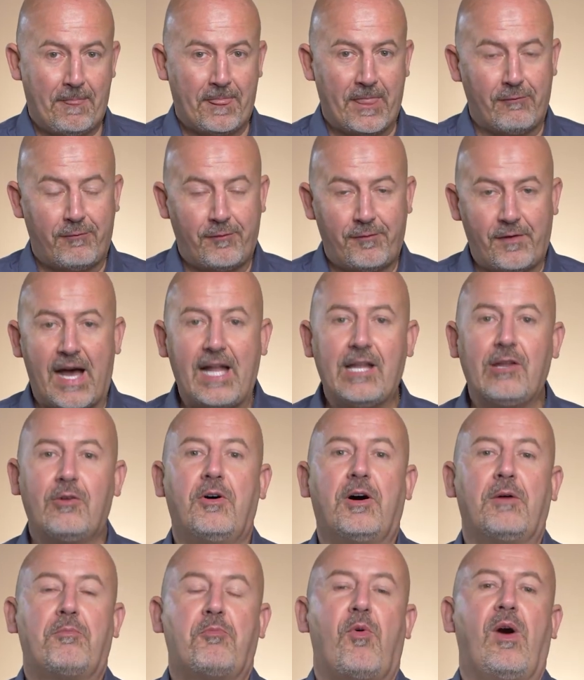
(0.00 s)
The
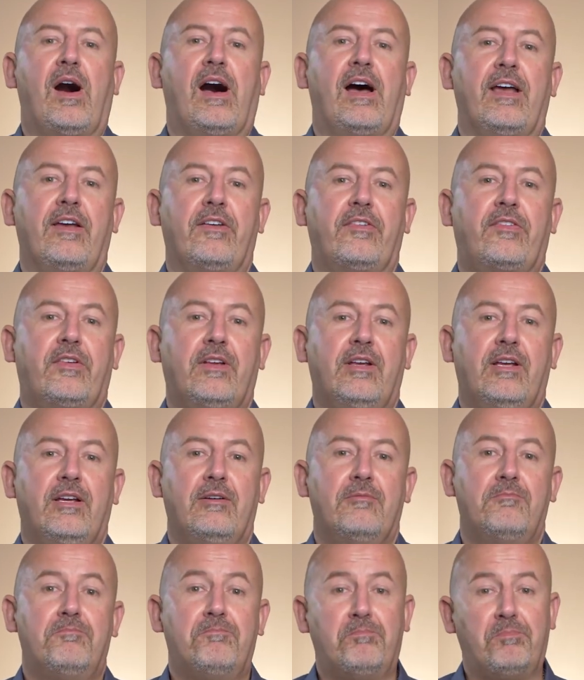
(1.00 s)
follow up whys
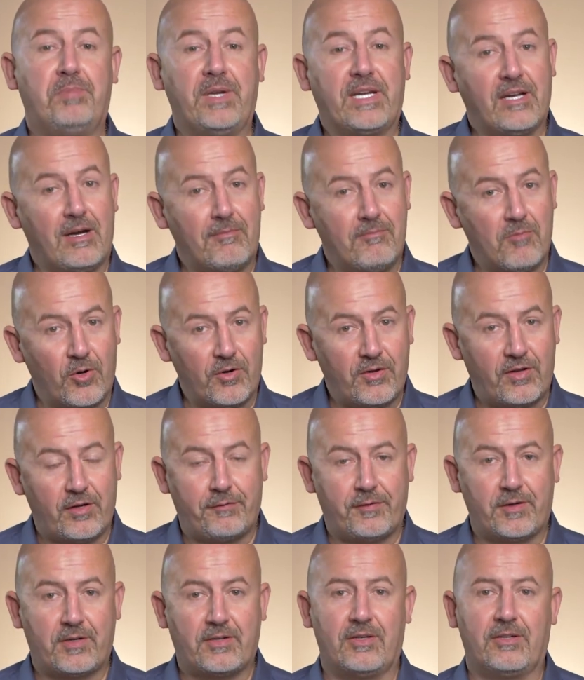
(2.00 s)
become more
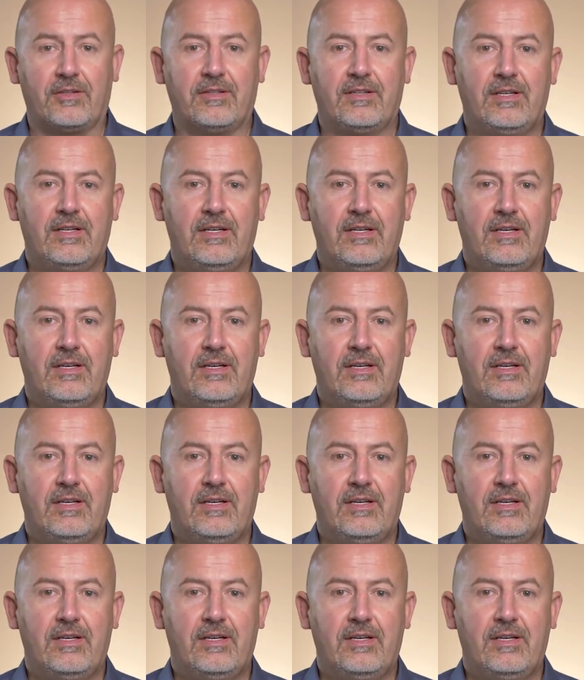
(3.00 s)
difficult.